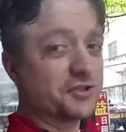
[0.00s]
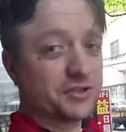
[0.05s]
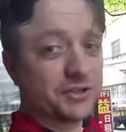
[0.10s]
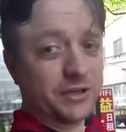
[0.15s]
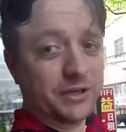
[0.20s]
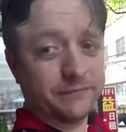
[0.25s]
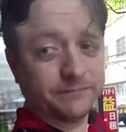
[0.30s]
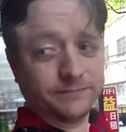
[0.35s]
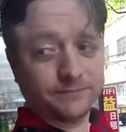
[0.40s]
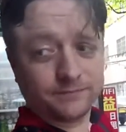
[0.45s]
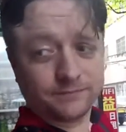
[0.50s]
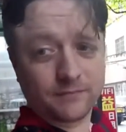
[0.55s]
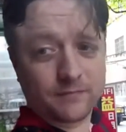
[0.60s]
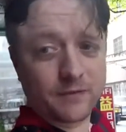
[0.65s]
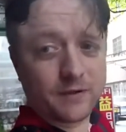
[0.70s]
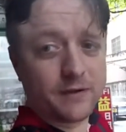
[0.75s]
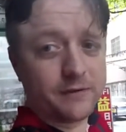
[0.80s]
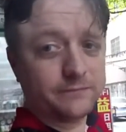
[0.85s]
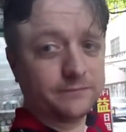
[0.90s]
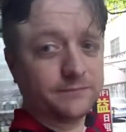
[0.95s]
to get
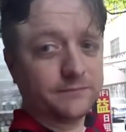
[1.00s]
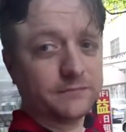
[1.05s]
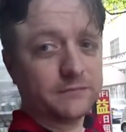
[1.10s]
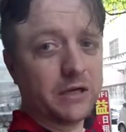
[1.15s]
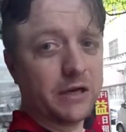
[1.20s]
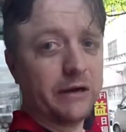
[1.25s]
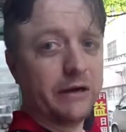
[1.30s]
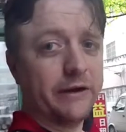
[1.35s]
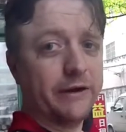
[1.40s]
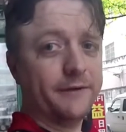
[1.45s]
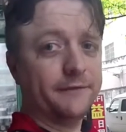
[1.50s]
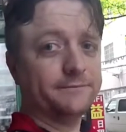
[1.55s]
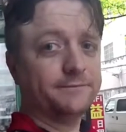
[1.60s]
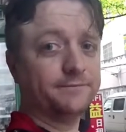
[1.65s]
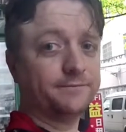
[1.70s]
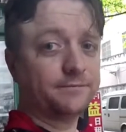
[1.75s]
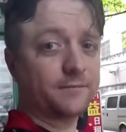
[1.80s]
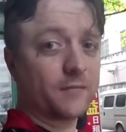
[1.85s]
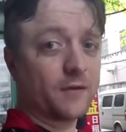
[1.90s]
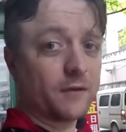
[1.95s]
a
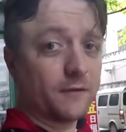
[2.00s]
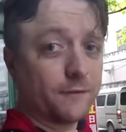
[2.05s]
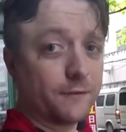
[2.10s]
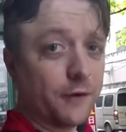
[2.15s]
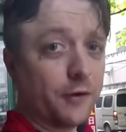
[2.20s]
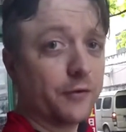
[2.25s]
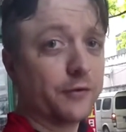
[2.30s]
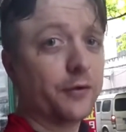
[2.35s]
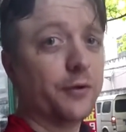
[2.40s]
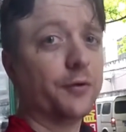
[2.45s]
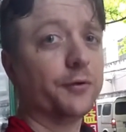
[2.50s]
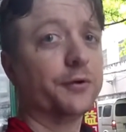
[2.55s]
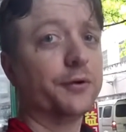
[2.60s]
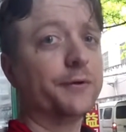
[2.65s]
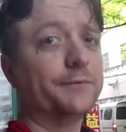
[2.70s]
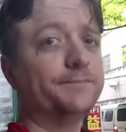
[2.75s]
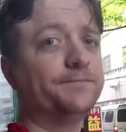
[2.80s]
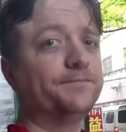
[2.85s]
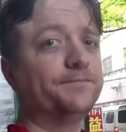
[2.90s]
phone holder.